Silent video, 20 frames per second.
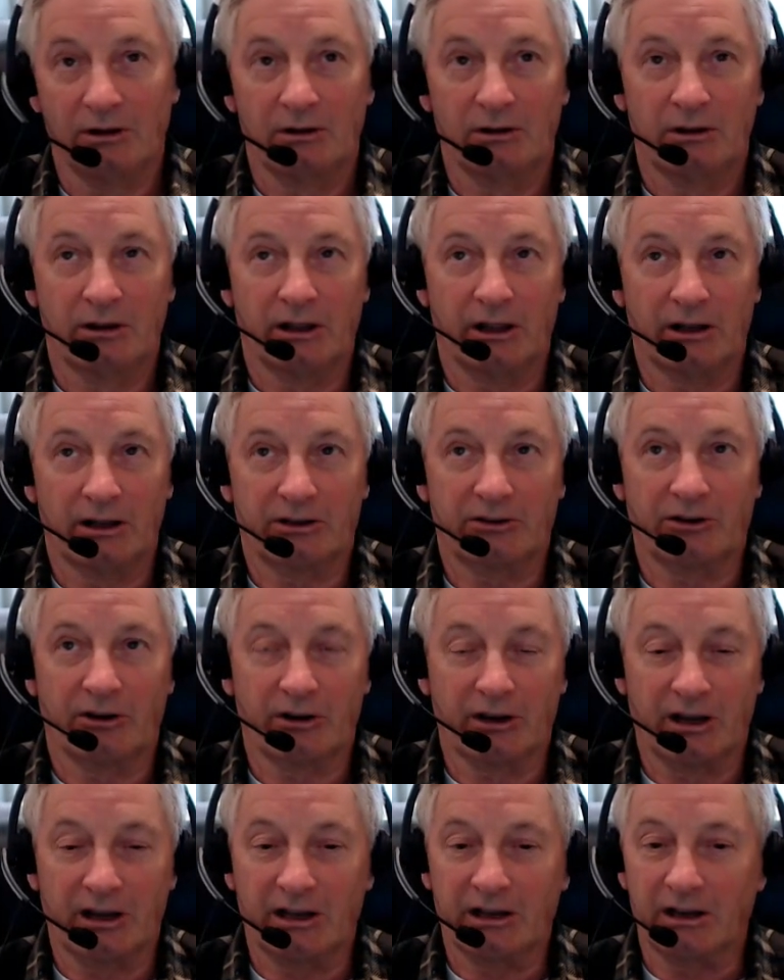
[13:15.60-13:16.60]
and start
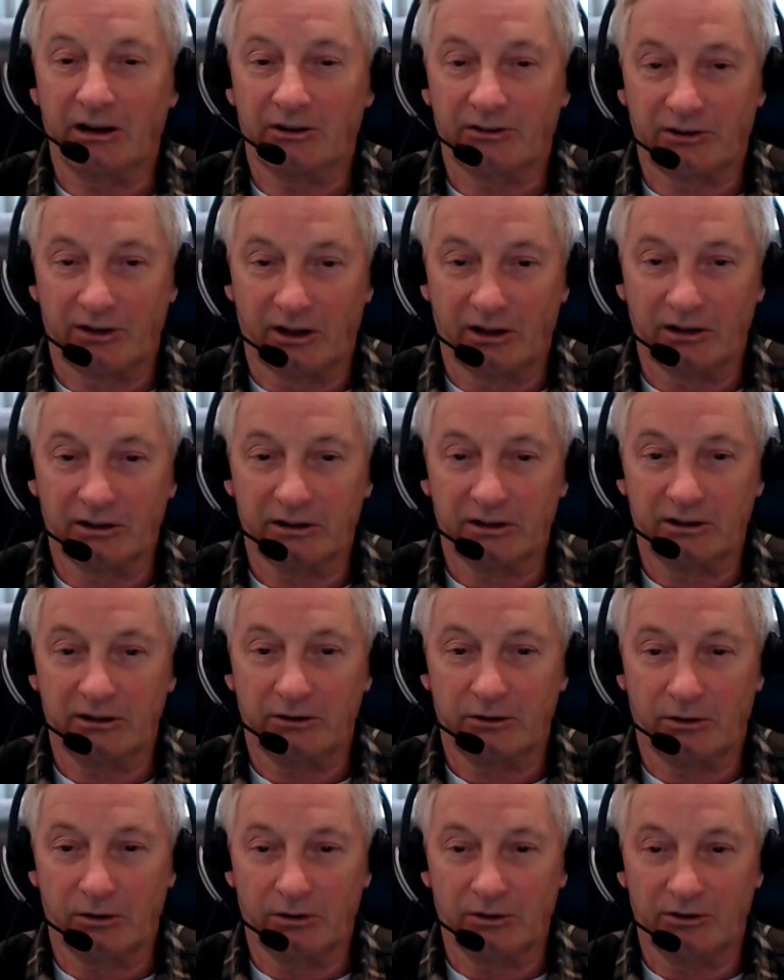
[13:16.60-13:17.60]
getting there solidly, you're
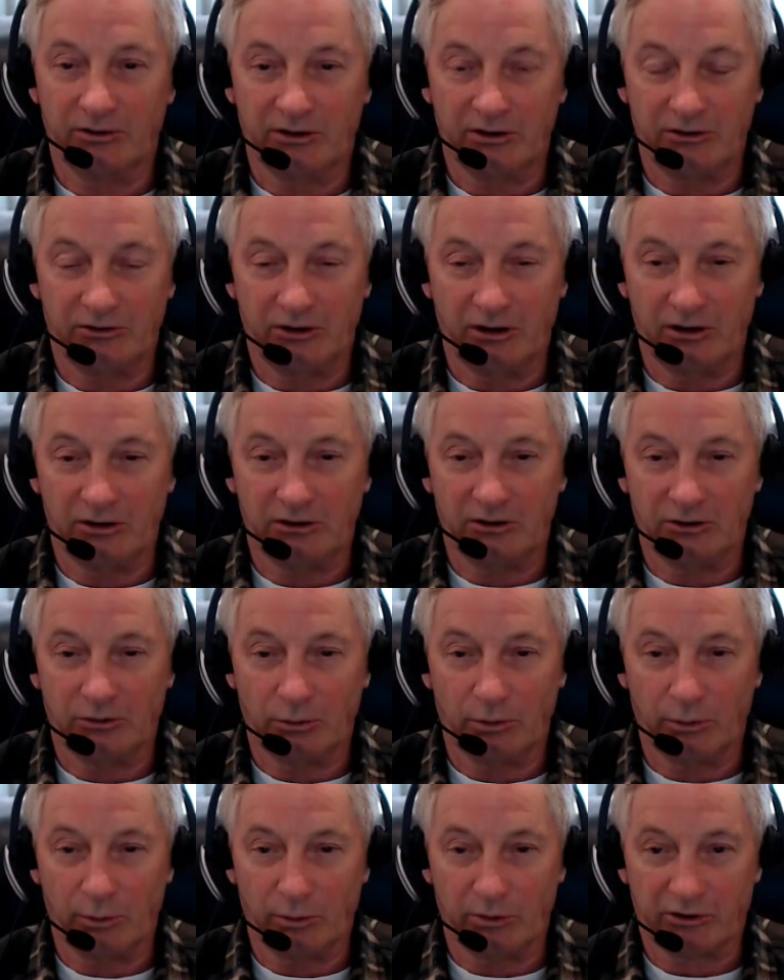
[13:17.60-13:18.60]
going to see changes
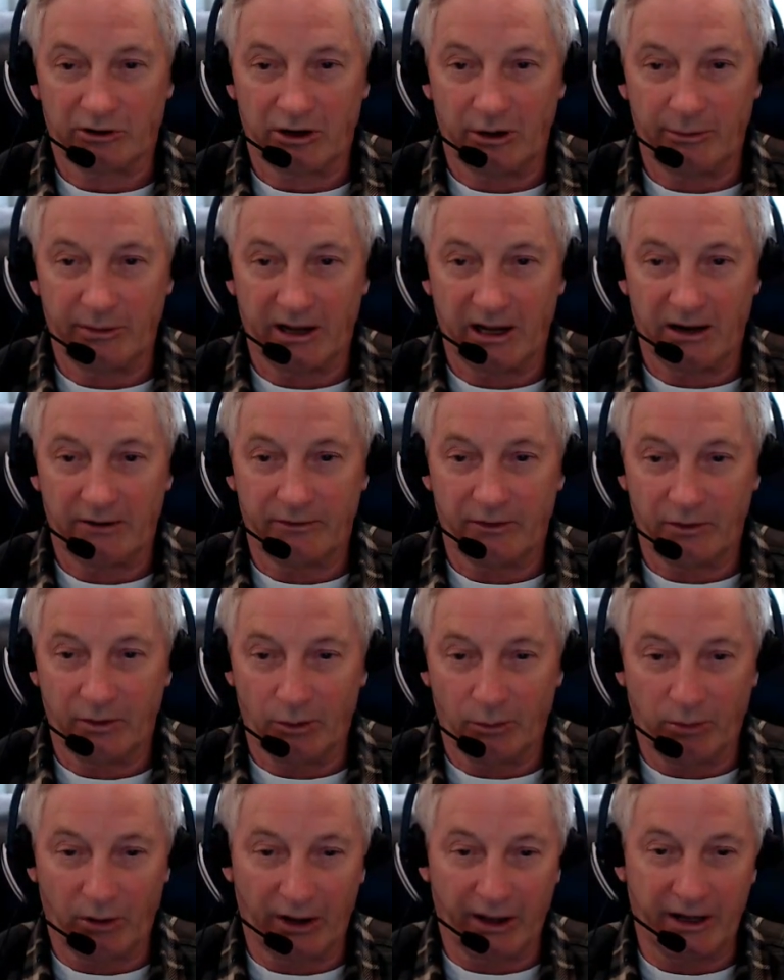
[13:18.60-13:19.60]
with what's coming out from the
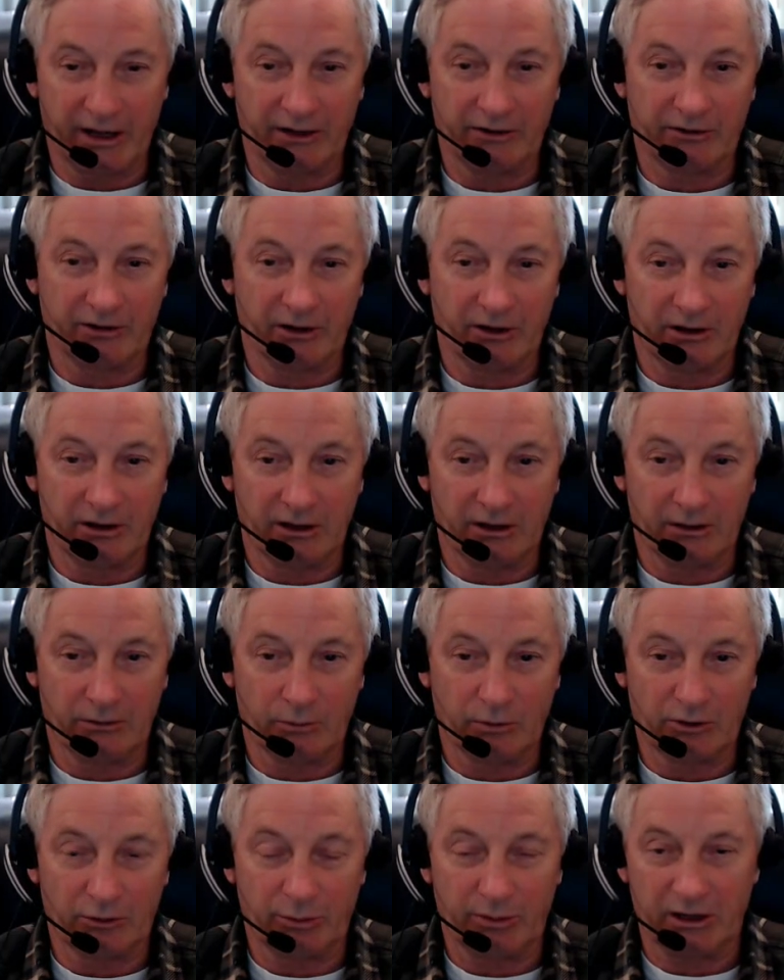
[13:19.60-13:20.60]
planets and
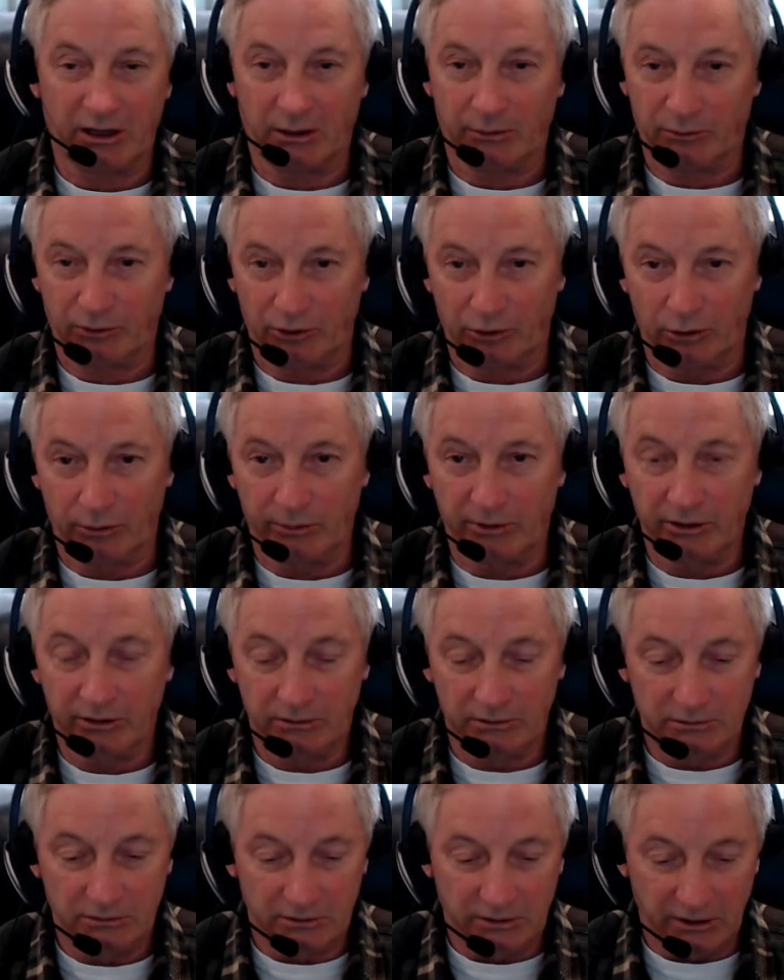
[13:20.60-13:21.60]
what's being observed
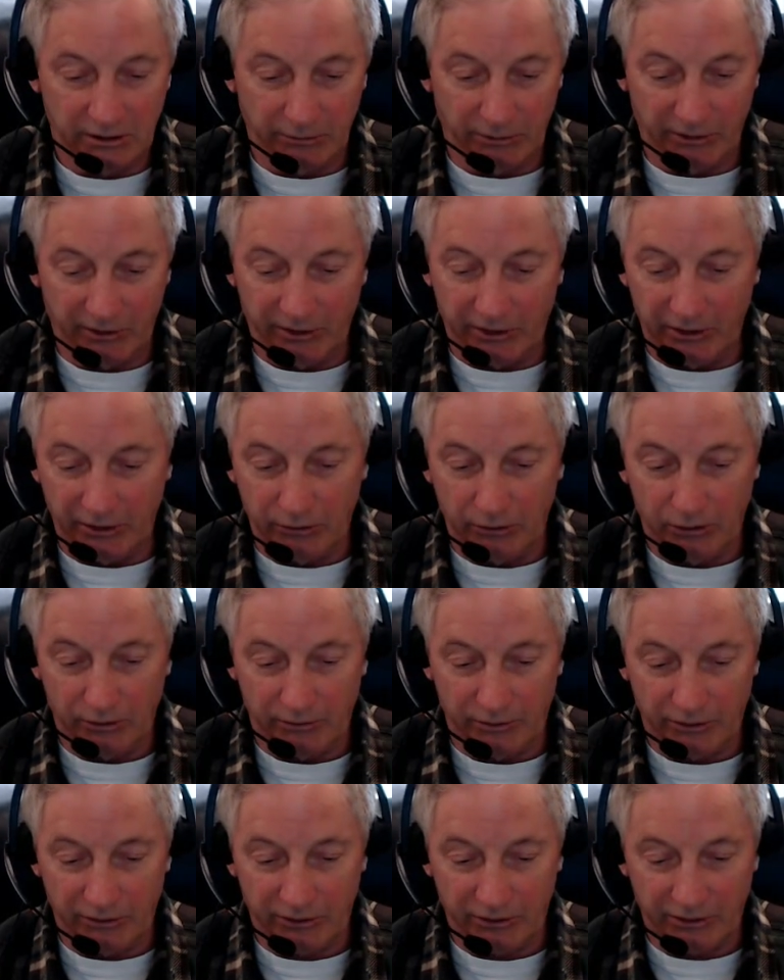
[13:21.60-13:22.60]
within the
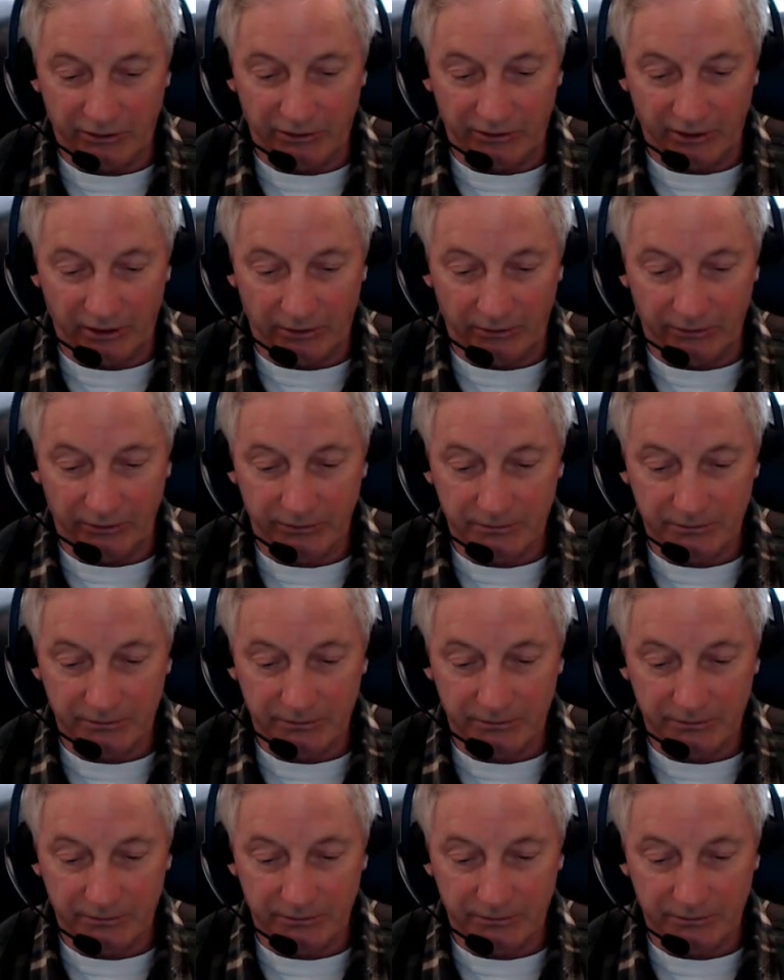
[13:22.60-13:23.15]
universe itself.